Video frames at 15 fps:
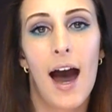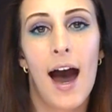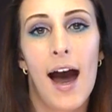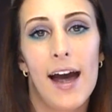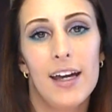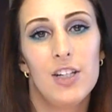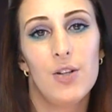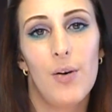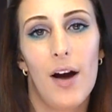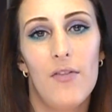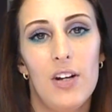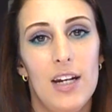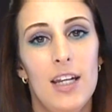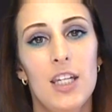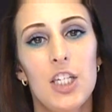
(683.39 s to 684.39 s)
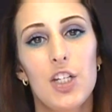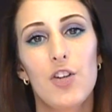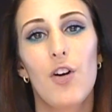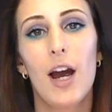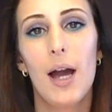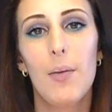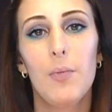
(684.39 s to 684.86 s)
I do have an
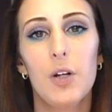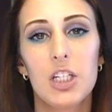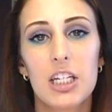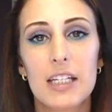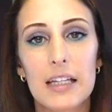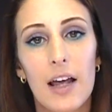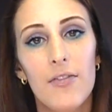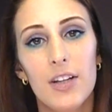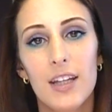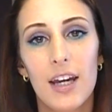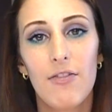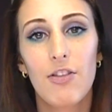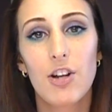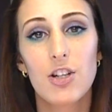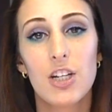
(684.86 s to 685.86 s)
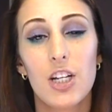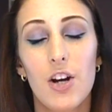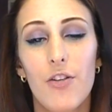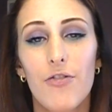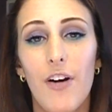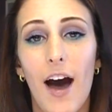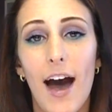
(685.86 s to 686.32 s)
Instagram, which is
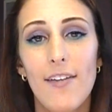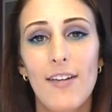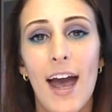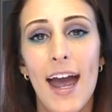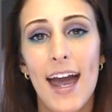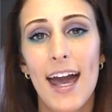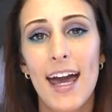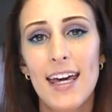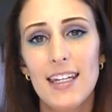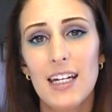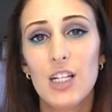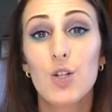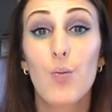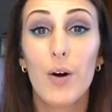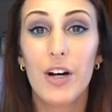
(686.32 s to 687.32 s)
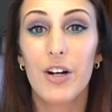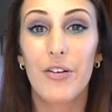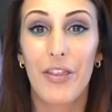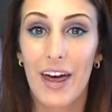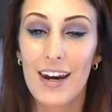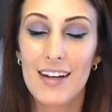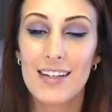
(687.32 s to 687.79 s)
loveandlife1305, and a Twitter
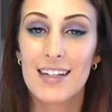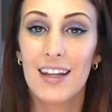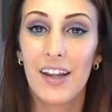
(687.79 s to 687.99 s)
that is